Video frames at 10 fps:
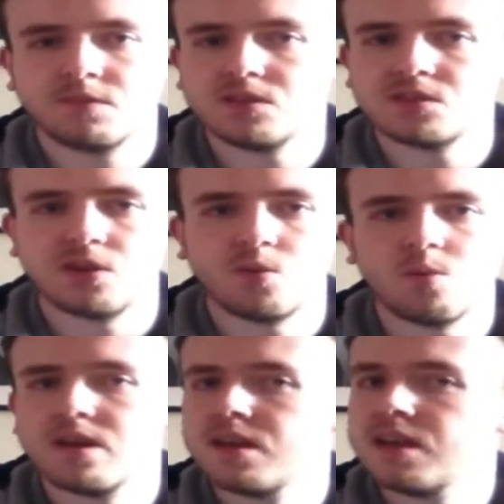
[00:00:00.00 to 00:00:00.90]

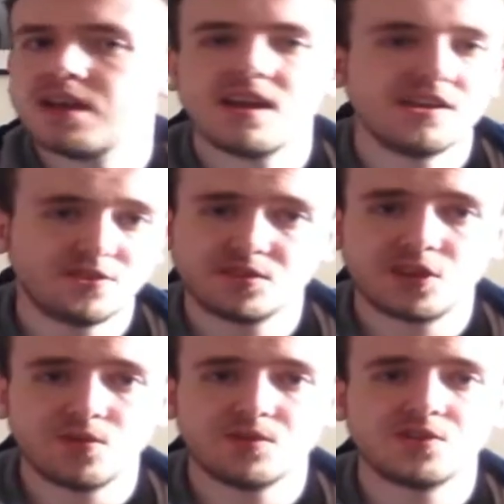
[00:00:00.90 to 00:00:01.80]
So it just
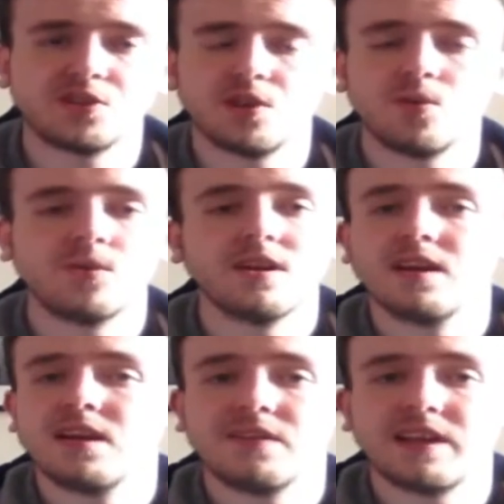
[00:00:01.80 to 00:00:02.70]
goes to show
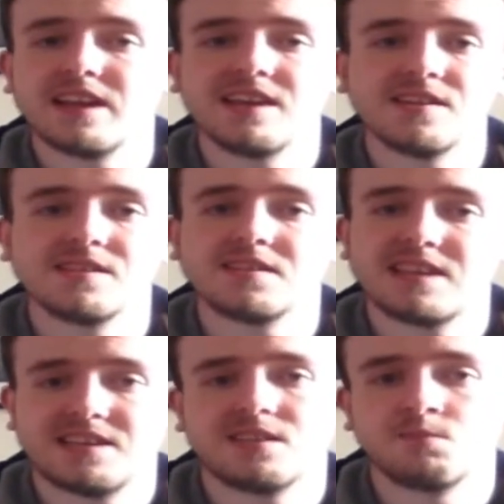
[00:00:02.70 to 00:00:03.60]
that it is a
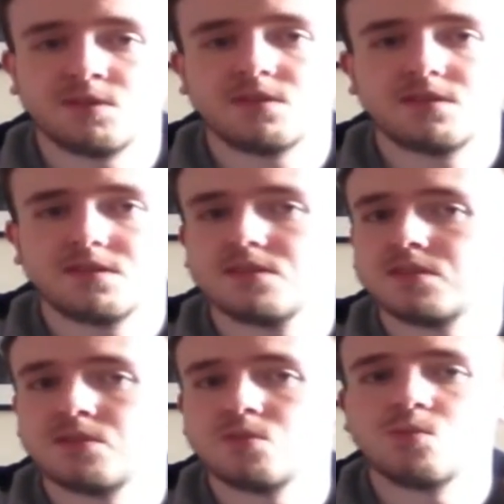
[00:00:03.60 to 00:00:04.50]
testament
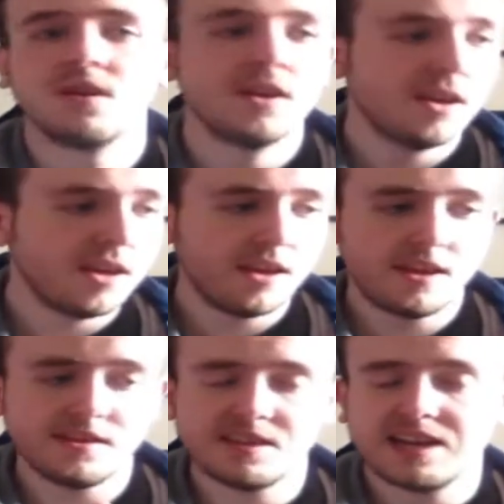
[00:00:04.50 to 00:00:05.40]
to
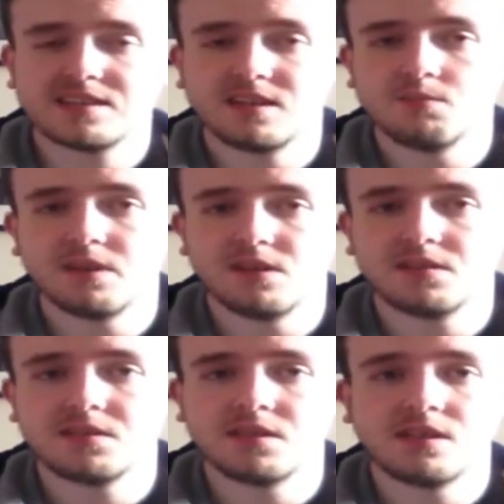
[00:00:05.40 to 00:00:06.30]
his acting
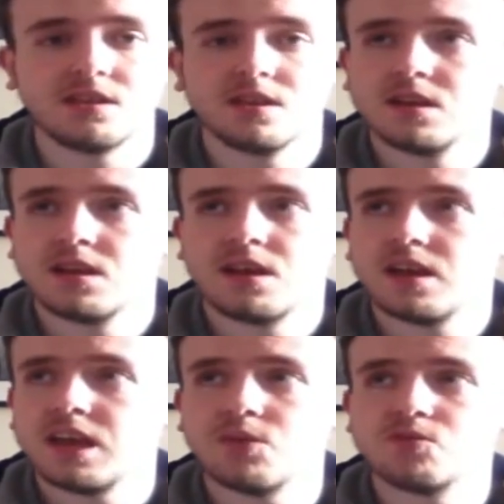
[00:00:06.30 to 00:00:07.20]
ability.
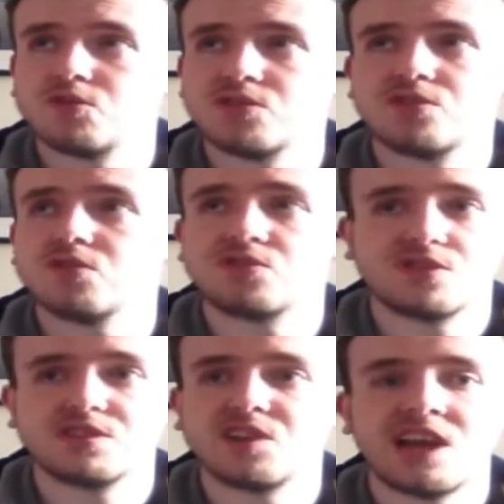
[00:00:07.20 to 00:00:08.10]
It was just such
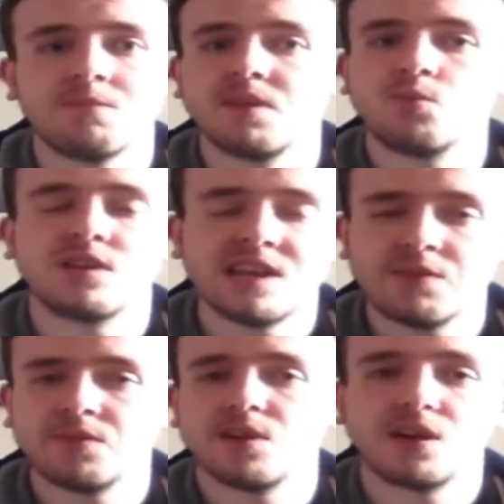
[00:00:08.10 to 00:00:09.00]
a shame that we
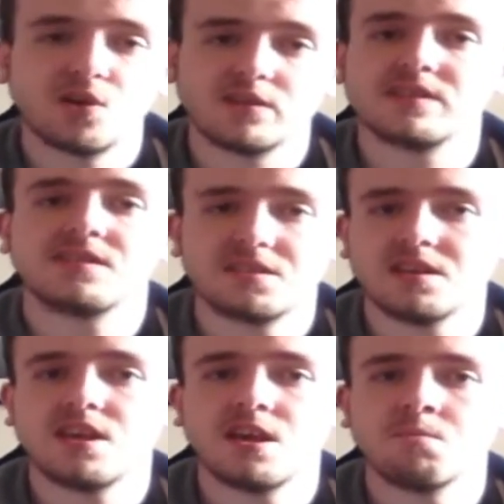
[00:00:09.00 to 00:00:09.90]
never got to
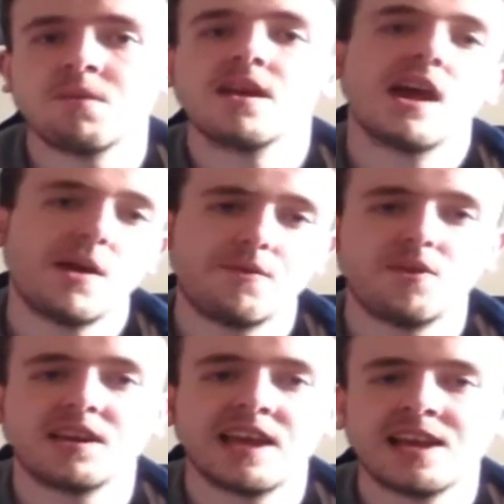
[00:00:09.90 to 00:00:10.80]
see him ever
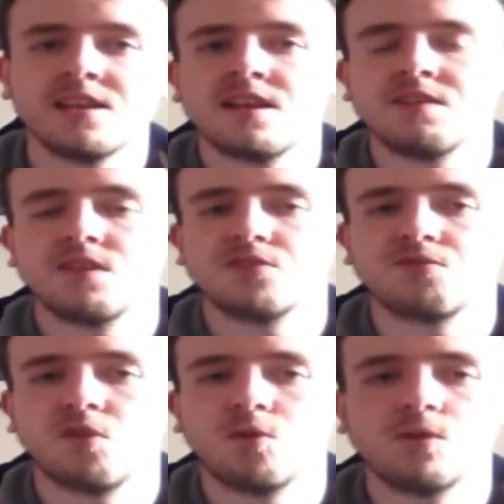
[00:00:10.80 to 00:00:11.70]
again in this
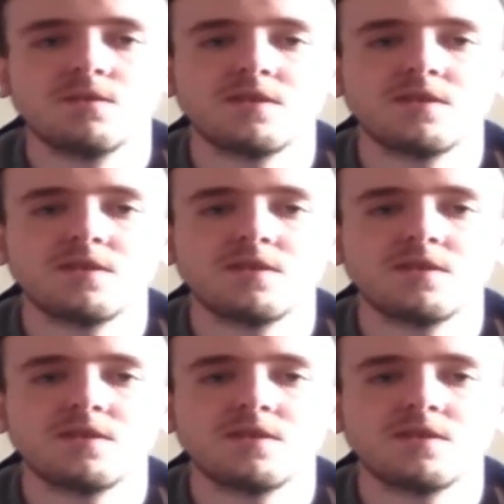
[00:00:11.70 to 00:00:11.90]
role.